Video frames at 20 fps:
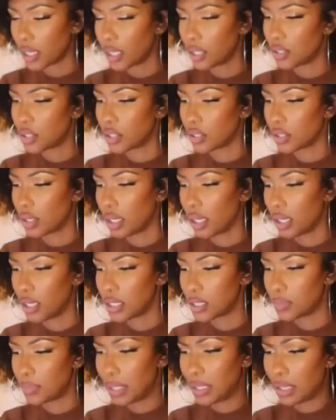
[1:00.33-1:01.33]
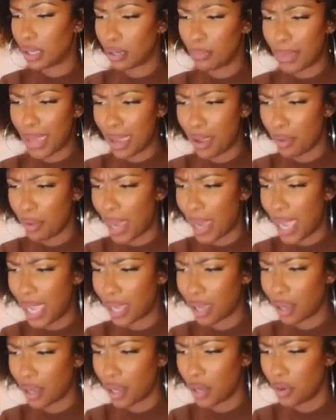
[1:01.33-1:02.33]
to her husband about buying
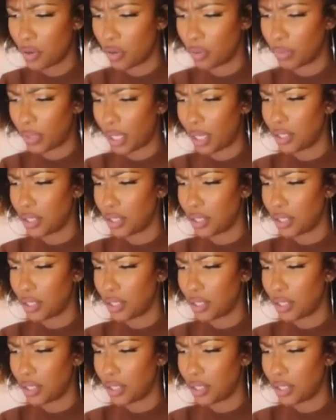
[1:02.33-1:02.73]
a home. Now,